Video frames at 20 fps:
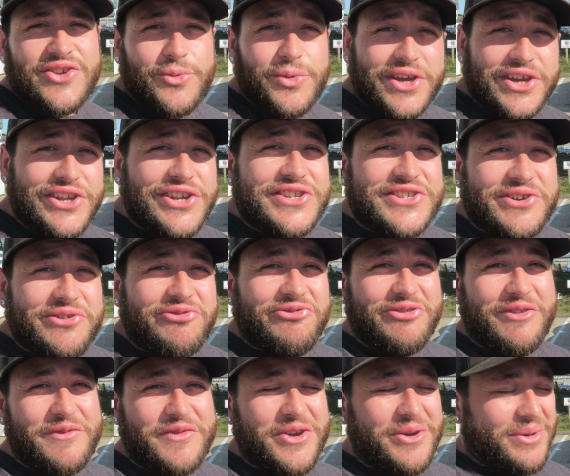So we're going to do a
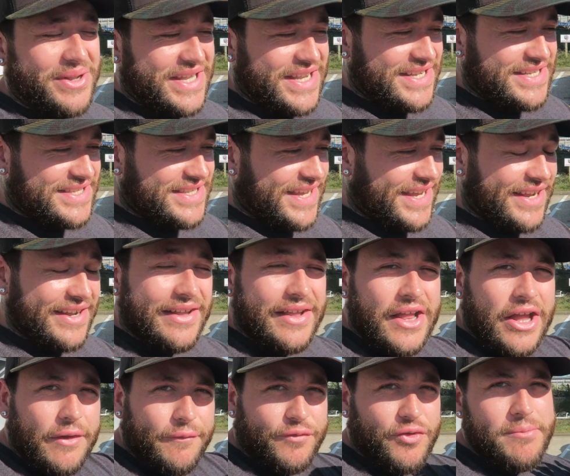review on this thing
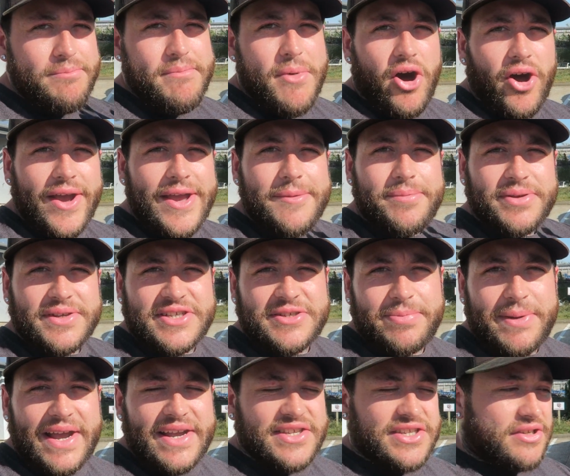from my
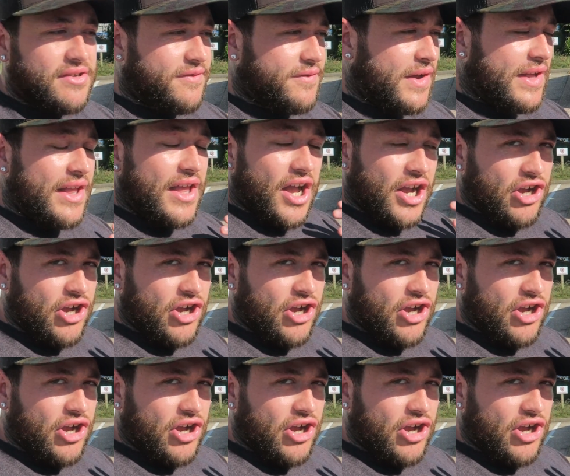perspective,